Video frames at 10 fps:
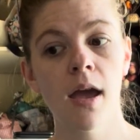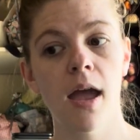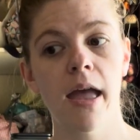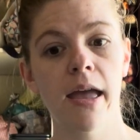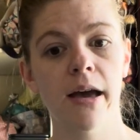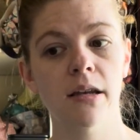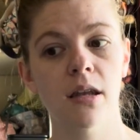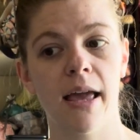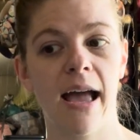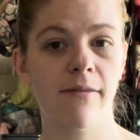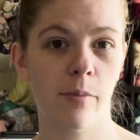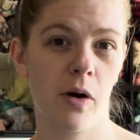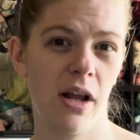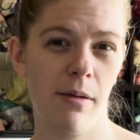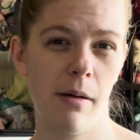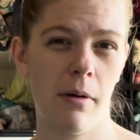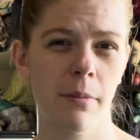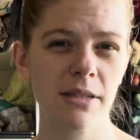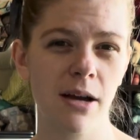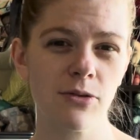and like have a party at my
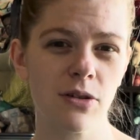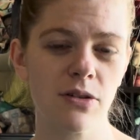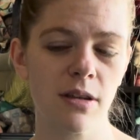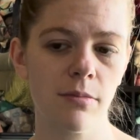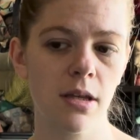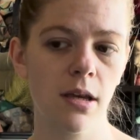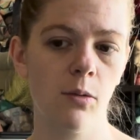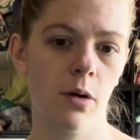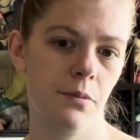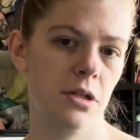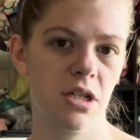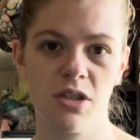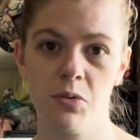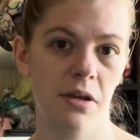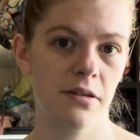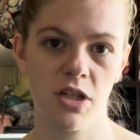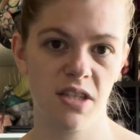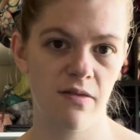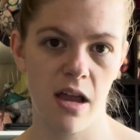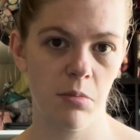mom's house or something where we're just doing
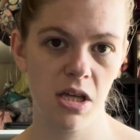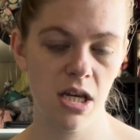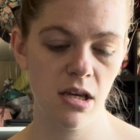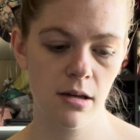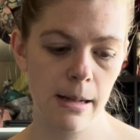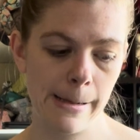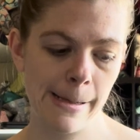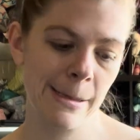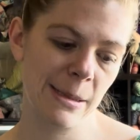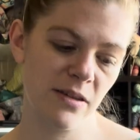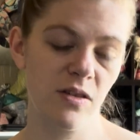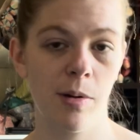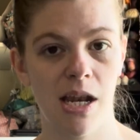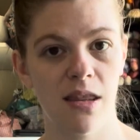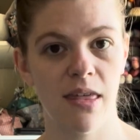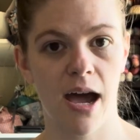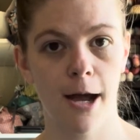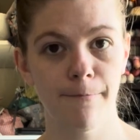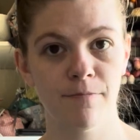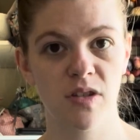just family. I debated
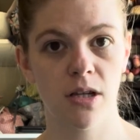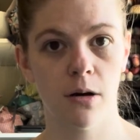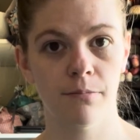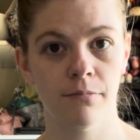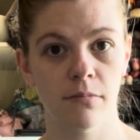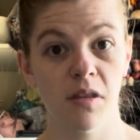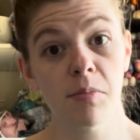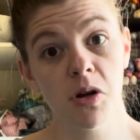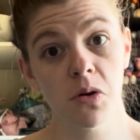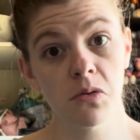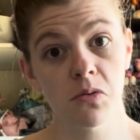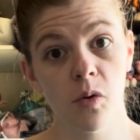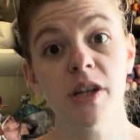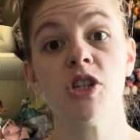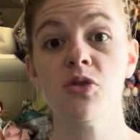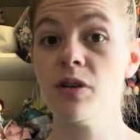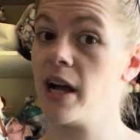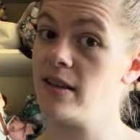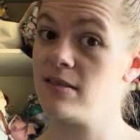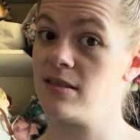that. So let me know what you
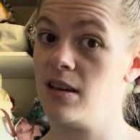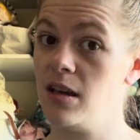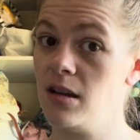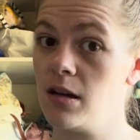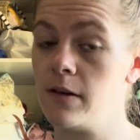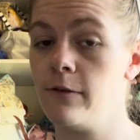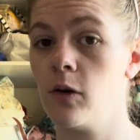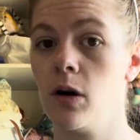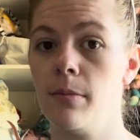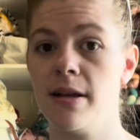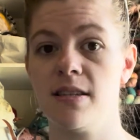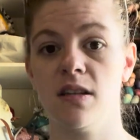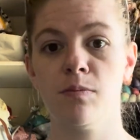guys think for my son's